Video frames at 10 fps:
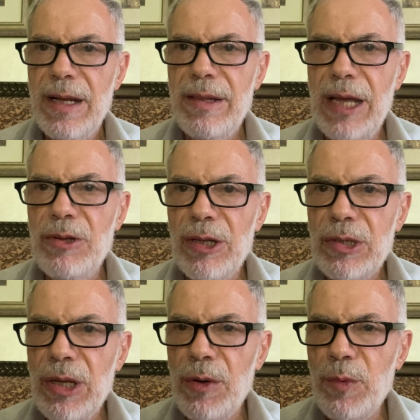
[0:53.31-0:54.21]
They
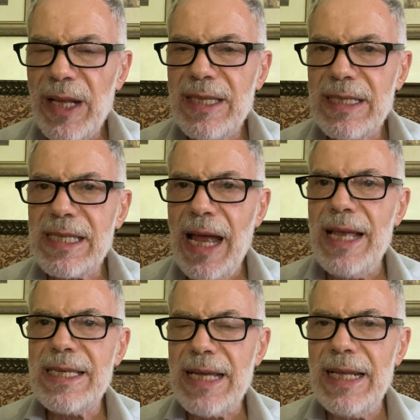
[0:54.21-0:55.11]
don't know what
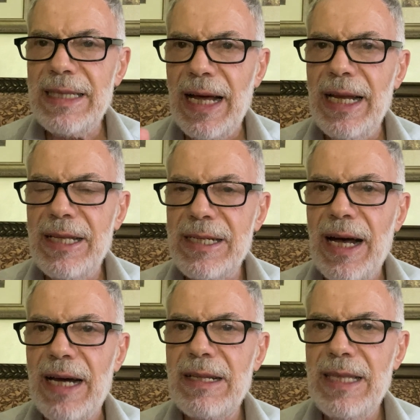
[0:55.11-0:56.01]
science and knowledge
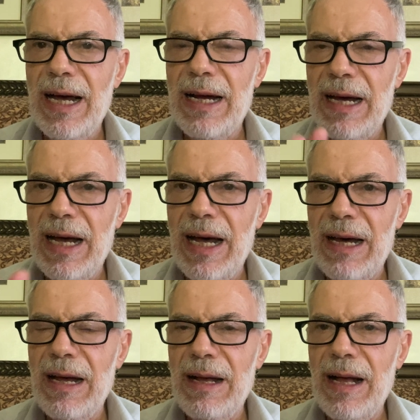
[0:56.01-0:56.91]

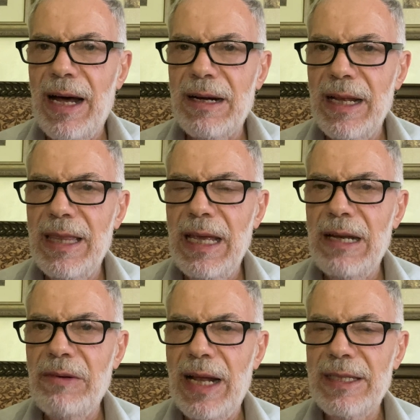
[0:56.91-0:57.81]
are
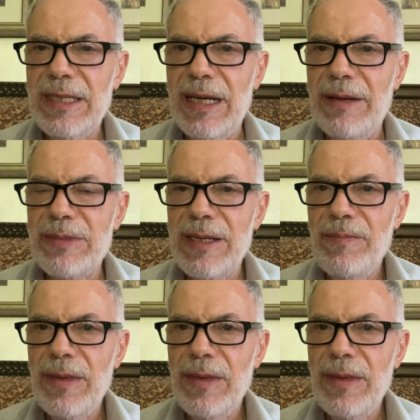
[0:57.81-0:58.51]
in real terms.